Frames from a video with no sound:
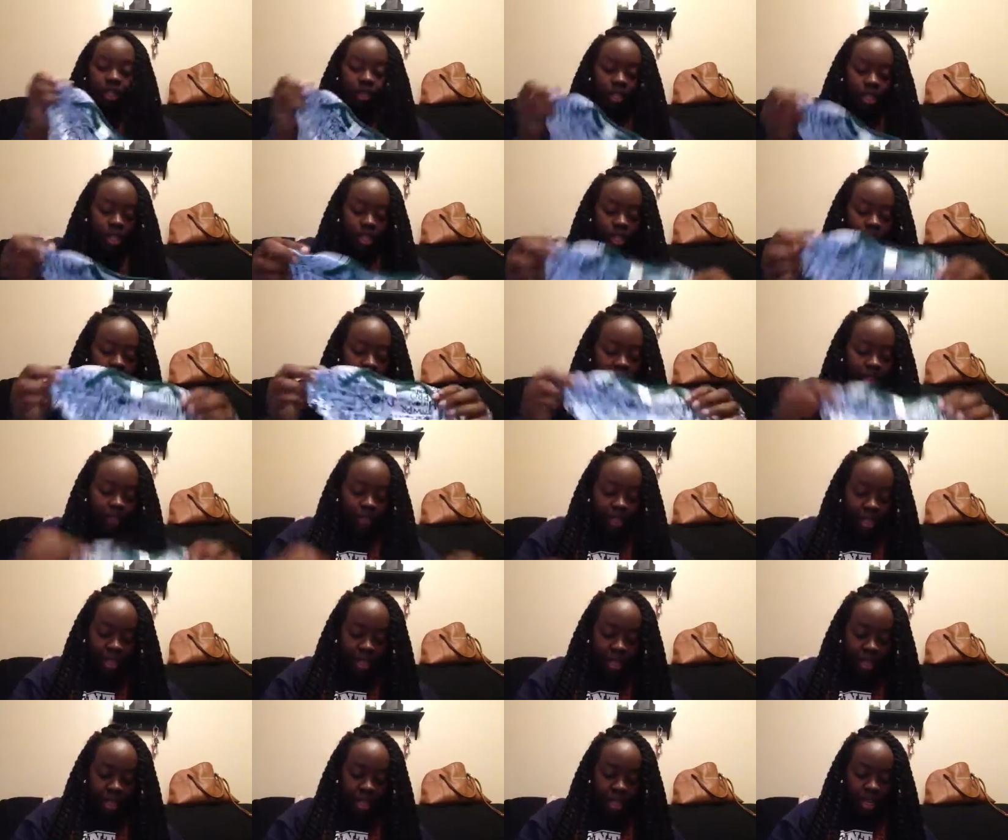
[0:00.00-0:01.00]
So that's
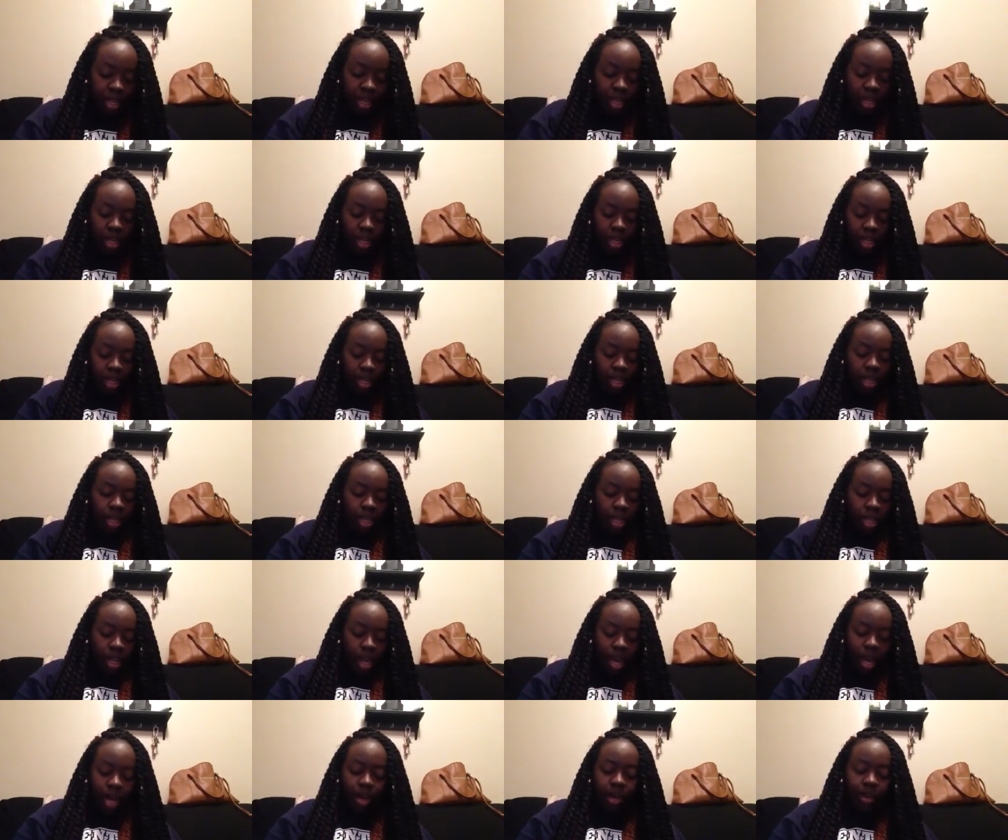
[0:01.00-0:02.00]
everything.
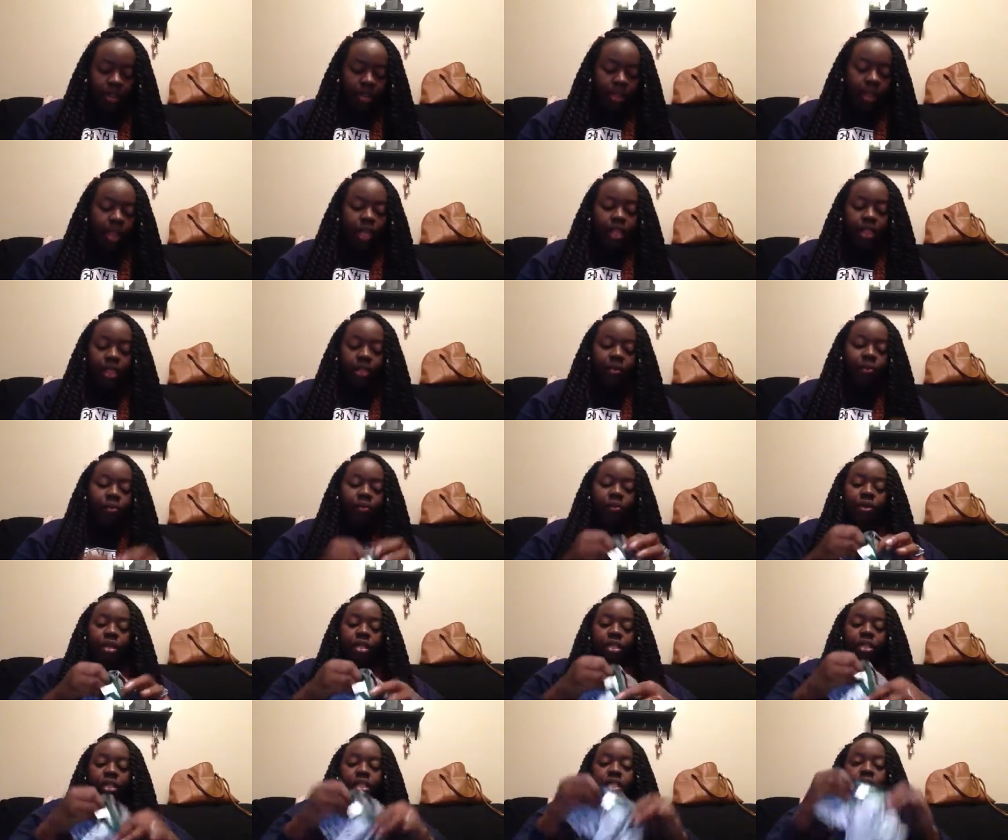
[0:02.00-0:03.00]
All the like the
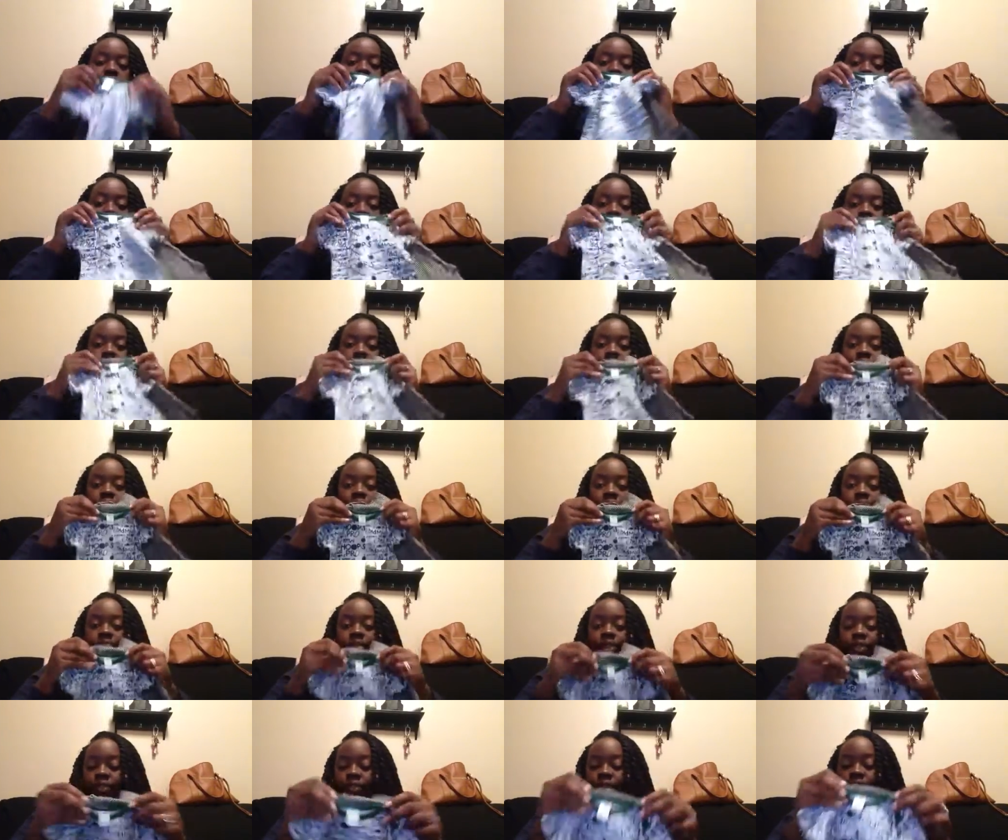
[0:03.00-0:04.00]
onesies are
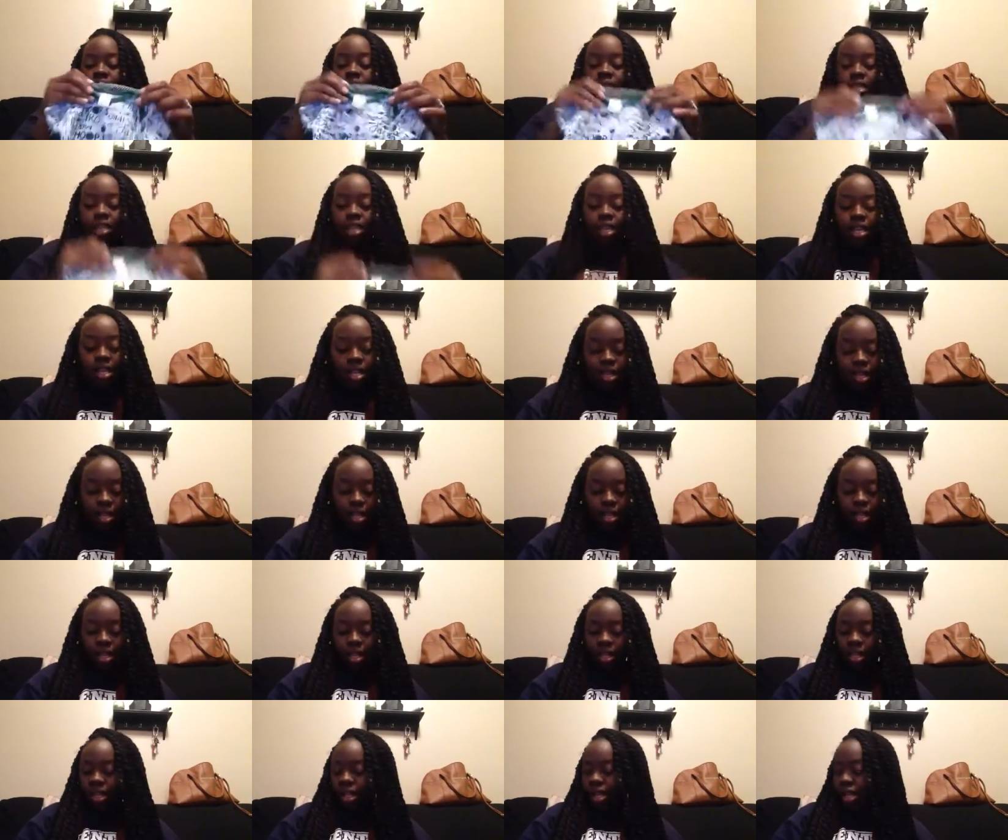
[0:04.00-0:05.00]
fifty cent,
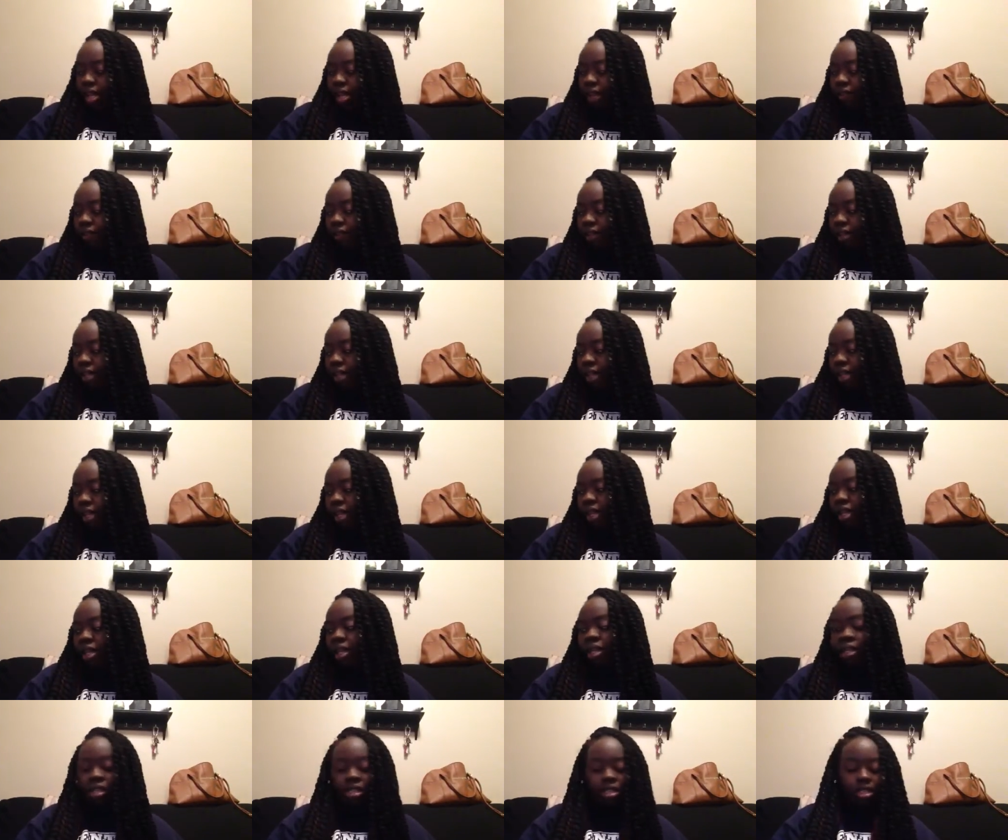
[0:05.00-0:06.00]
and then everything
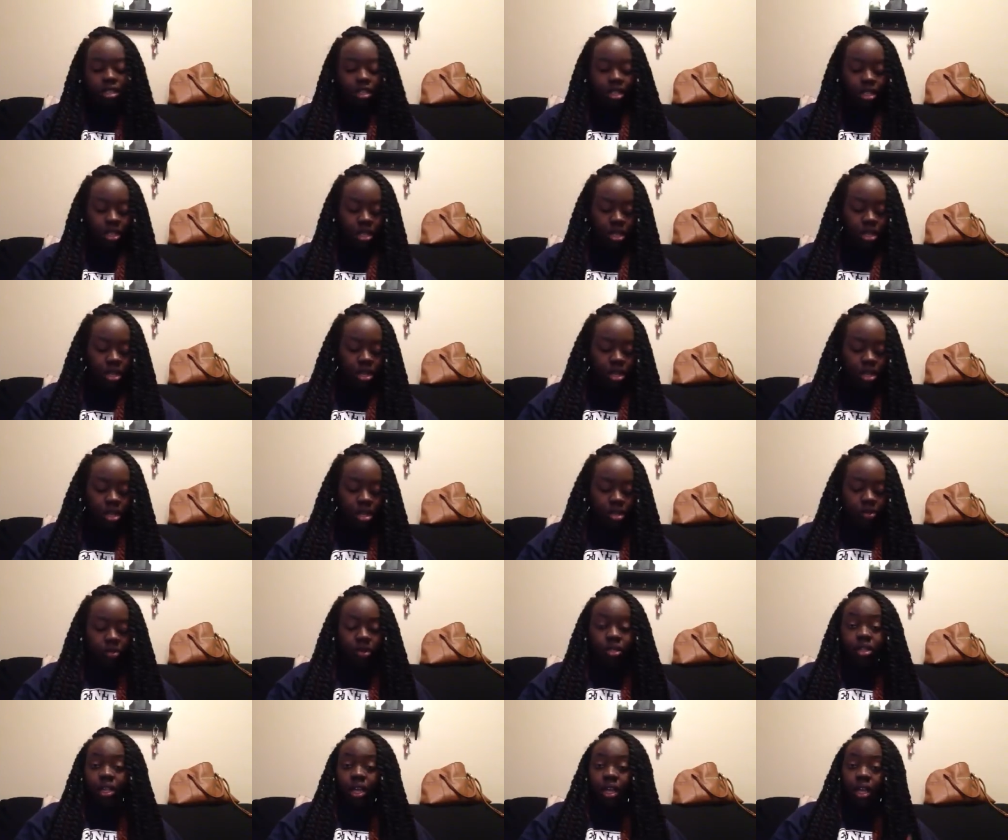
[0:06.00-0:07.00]
else
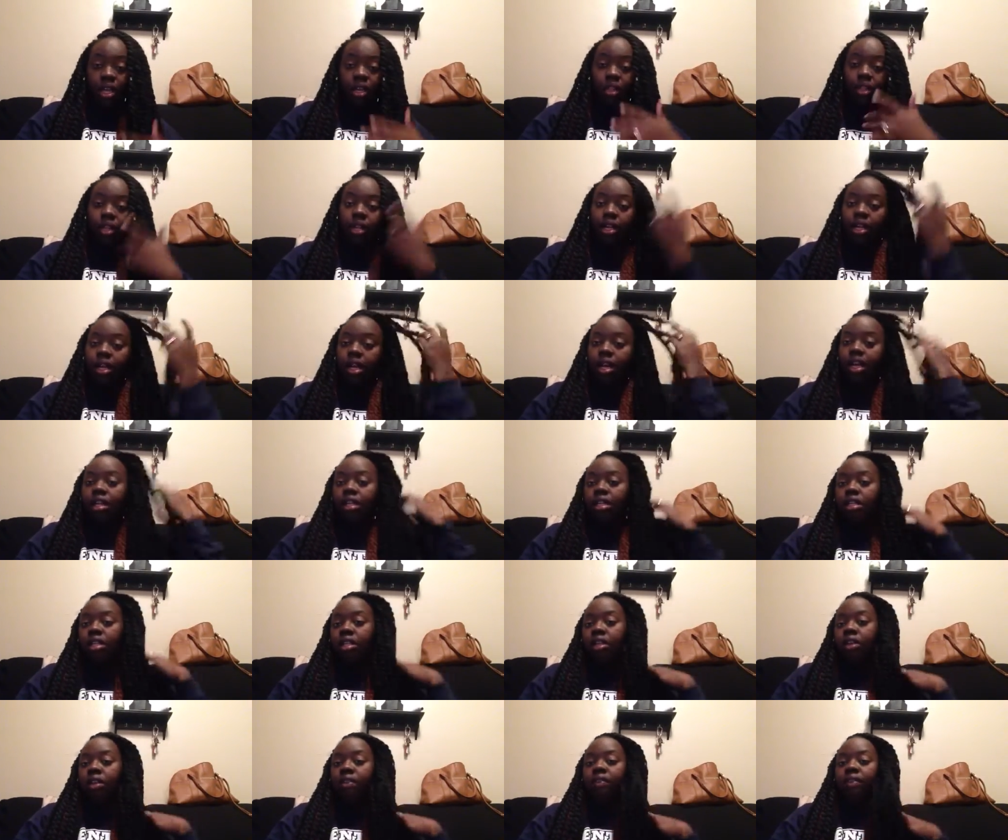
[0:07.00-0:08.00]
was like either a
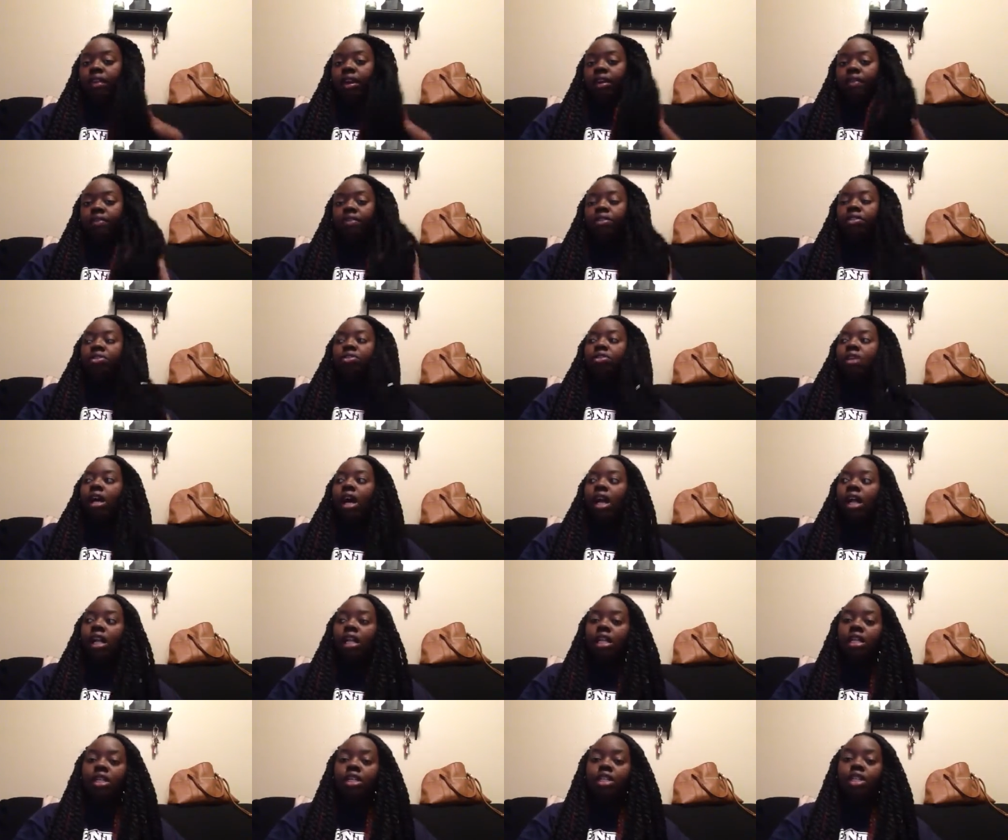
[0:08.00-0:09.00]
dollar thirty-five or two
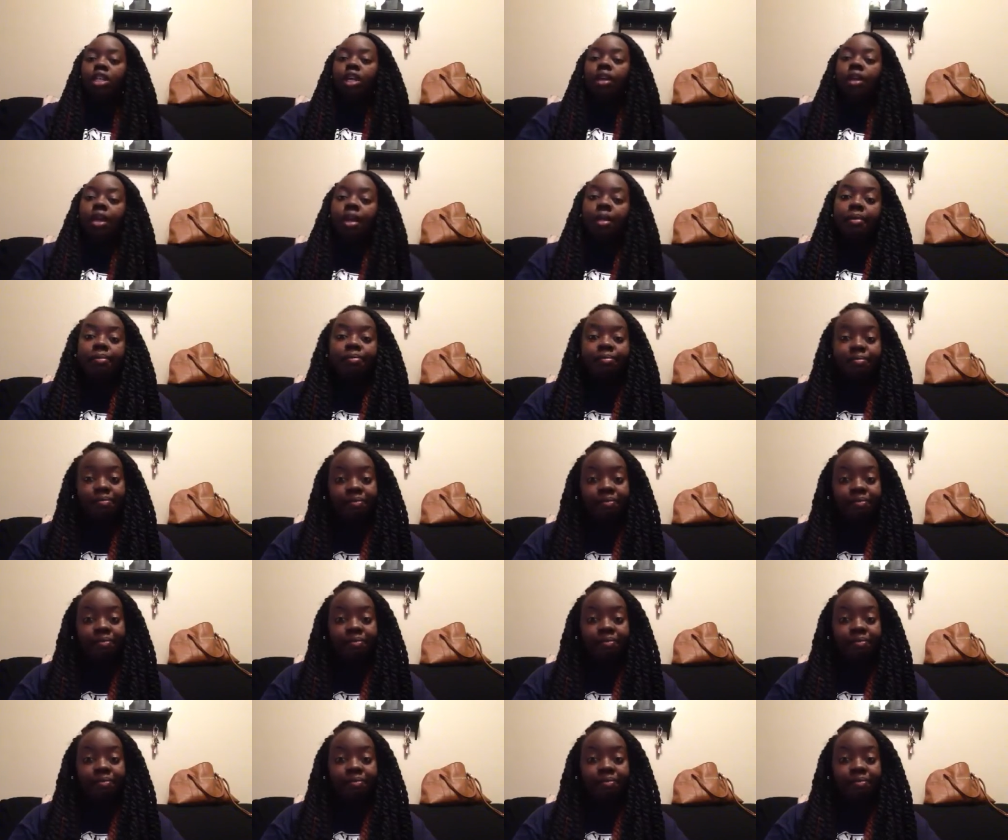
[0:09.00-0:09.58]
dollars. So yeah,